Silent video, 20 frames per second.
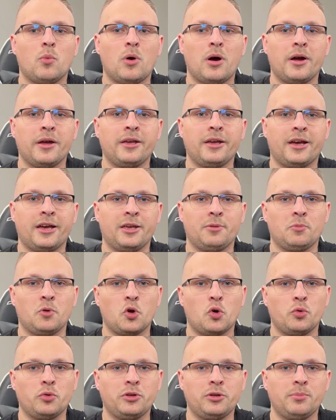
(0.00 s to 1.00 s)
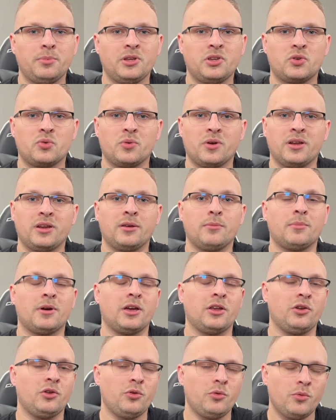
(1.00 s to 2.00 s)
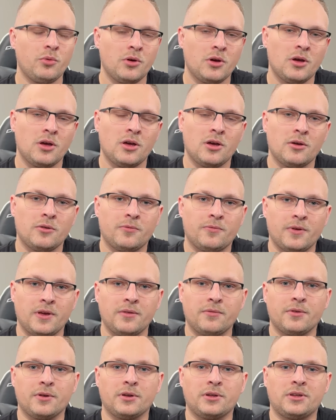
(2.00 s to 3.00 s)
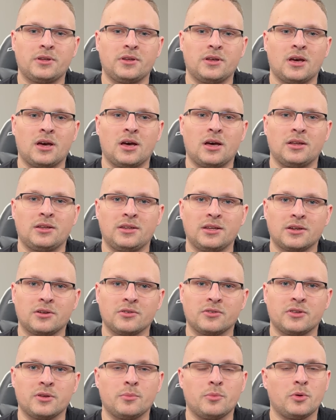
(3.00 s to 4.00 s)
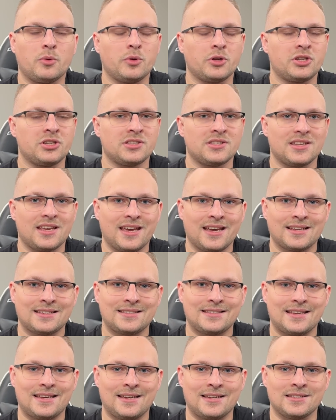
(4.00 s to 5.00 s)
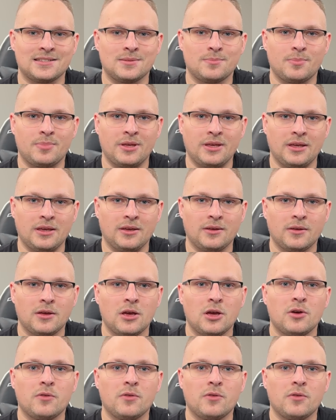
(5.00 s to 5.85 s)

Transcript: why I am going to be trading my new favorite ticker symbol, which is XSP.